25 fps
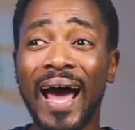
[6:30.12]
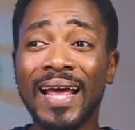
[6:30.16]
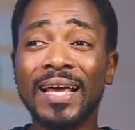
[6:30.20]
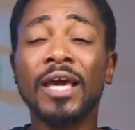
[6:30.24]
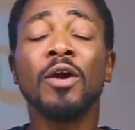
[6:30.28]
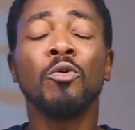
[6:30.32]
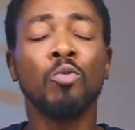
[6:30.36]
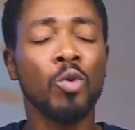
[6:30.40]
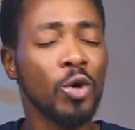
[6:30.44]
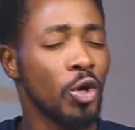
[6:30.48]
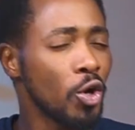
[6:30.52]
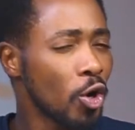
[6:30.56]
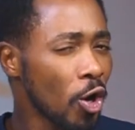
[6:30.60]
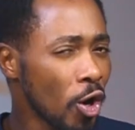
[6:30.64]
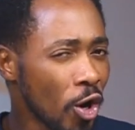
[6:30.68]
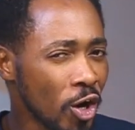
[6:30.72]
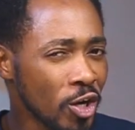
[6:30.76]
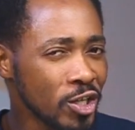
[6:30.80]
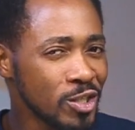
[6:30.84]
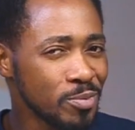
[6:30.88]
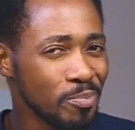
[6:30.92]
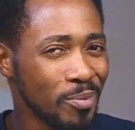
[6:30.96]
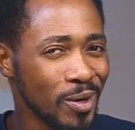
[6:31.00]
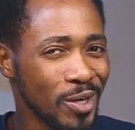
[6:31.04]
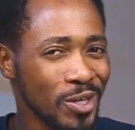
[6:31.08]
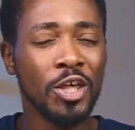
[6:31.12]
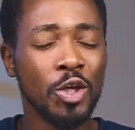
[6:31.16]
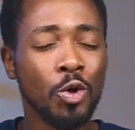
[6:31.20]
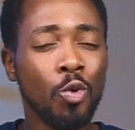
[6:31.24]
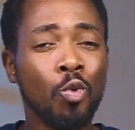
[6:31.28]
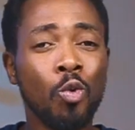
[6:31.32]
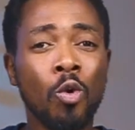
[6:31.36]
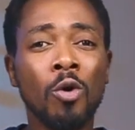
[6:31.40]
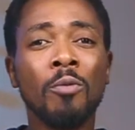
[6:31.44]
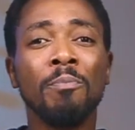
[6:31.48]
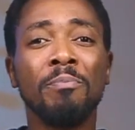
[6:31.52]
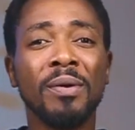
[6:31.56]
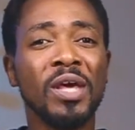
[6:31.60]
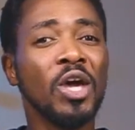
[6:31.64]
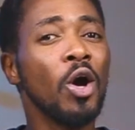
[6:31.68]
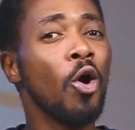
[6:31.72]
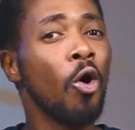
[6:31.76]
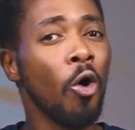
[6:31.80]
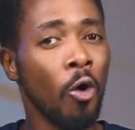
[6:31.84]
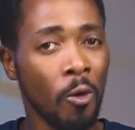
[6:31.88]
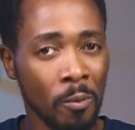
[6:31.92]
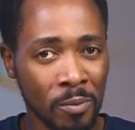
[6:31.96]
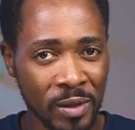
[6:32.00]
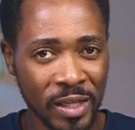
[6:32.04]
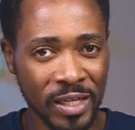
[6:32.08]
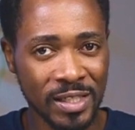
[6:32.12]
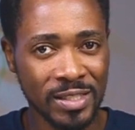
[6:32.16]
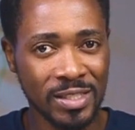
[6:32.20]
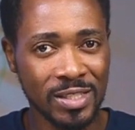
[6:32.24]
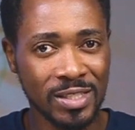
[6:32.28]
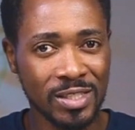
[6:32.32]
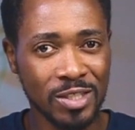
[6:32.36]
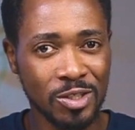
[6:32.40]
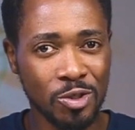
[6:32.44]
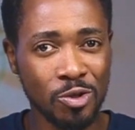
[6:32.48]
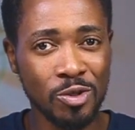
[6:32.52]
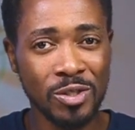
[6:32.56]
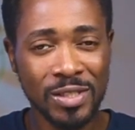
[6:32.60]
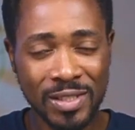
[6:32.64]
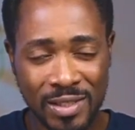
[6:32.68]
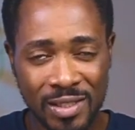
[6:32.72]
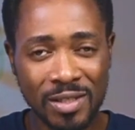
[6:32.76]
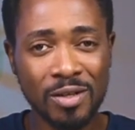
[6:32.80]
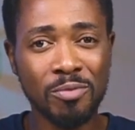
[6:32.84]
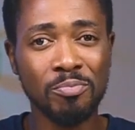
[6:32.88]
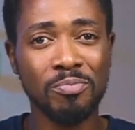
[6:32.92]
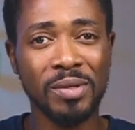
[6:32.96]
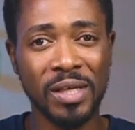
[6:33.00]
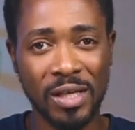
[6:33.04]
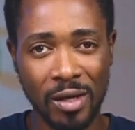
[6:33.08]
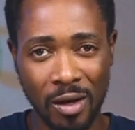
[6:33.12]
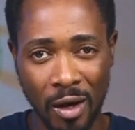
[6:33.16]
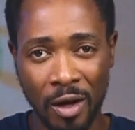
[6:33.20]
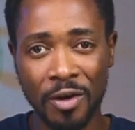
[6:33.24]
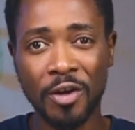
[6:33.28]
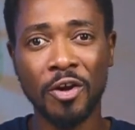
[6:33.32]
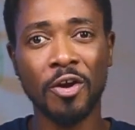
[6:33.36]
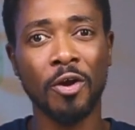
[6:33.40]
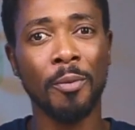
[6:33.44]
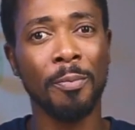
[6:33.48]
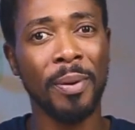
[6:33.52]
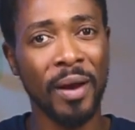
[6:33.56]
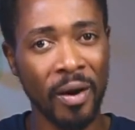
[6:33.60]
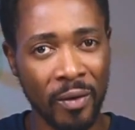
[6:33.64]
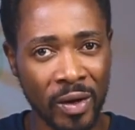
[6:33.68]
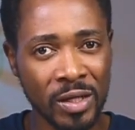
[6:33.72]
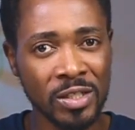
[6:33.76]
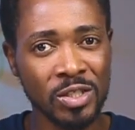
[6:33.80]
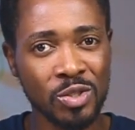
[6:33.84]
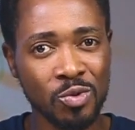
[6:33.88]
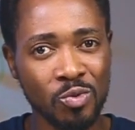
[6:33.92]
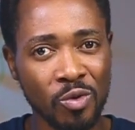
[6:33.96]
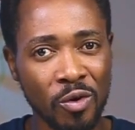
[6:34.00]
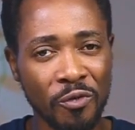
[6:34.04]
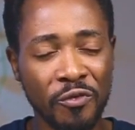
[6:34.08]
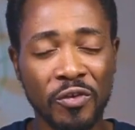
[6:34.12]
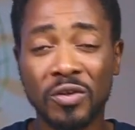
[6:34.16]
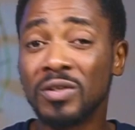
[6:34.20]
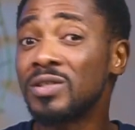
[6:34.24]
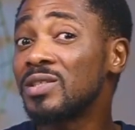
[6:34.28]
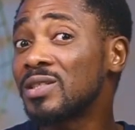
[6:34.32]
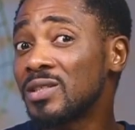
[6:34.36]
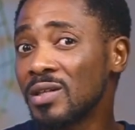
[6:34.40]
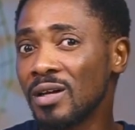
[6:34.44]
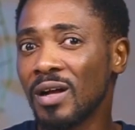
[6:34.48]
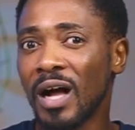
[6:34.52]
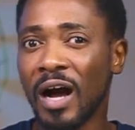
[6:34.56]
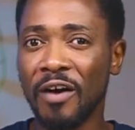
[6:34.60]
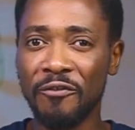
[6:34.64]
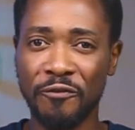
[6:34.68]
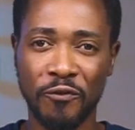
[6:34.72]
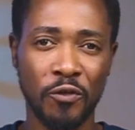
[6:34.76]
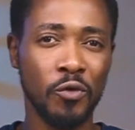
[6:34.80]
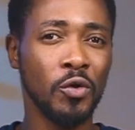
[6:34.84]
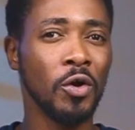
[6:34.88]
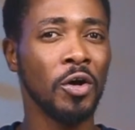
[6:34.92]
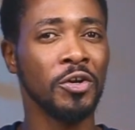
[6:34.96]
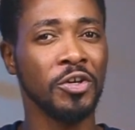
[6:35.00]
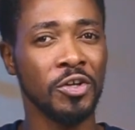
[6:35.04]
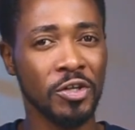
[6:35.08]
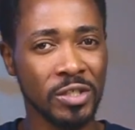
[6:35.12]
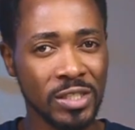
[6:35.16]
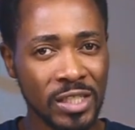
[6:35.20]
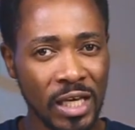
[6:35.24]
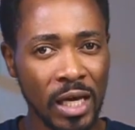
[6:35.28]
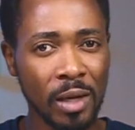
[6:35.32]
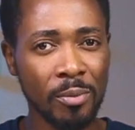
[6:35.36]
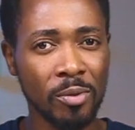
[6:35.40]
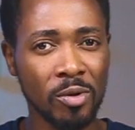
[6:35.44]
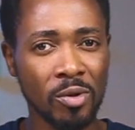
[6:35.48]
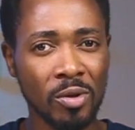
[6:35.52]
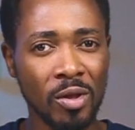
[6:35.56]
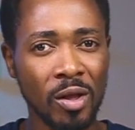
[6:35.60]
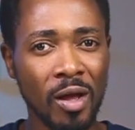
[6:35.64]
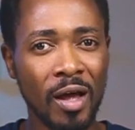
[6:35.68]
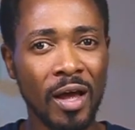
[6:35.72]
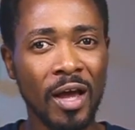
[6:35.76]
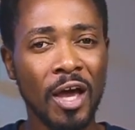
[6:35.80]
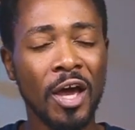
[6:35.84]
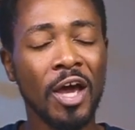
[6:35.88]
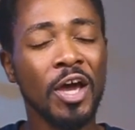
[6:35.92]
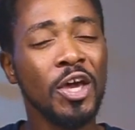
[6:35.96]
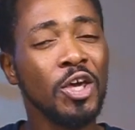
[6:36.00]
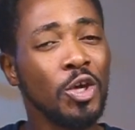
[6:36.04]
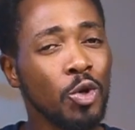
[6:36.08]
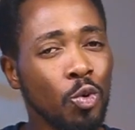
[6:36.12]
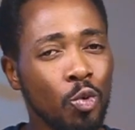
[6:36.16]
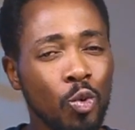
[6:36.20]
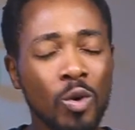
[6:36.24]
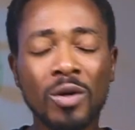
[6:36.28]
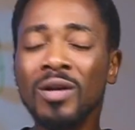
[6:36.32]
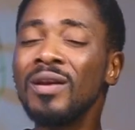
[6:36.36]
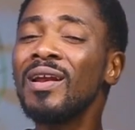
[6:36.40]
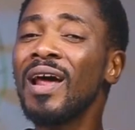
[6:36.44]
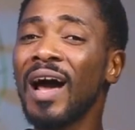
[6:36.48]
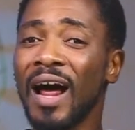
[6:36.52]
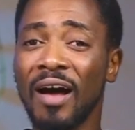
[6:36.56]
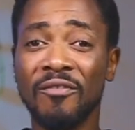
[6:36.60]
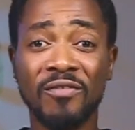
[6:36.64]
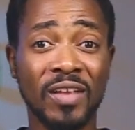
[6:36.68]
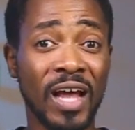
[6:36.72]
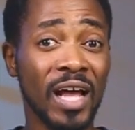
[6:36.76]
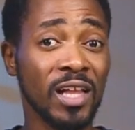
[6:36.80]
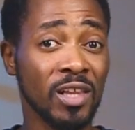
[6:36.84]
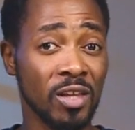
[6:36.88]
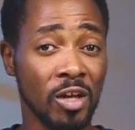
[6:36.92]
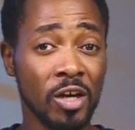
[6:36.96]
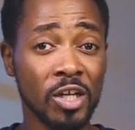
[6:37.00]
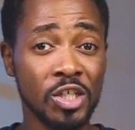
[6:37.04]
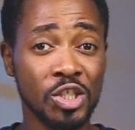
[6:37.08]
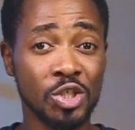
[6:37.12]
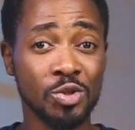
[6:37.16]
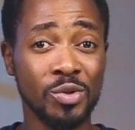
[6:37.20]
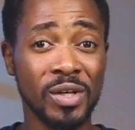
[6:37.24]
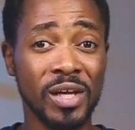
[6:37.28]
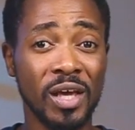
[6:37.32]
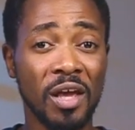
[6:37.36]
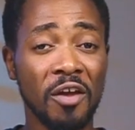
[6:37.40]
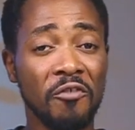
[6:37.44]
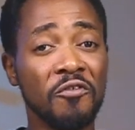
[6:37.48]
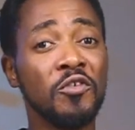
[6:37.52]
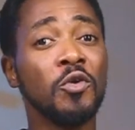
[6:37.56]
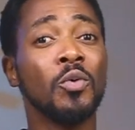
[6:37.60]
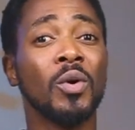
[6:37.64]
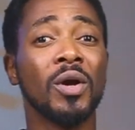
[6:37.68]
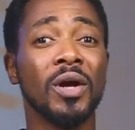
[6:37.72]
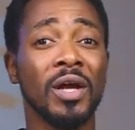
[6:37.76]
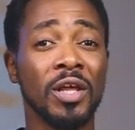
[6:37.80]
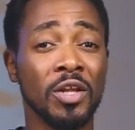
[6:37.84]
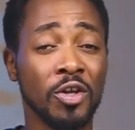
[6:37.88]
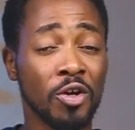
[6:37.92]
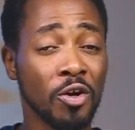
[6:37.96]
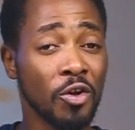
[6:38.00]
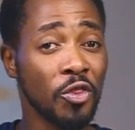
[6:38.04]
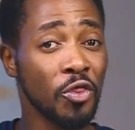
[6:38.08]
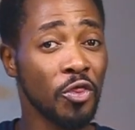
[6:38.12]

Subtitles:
it would hurt, but you wouldn't be homeless. You'd still be under your parents' roof. You'd still have food on your table. You wouldn't have that luxury if you were in your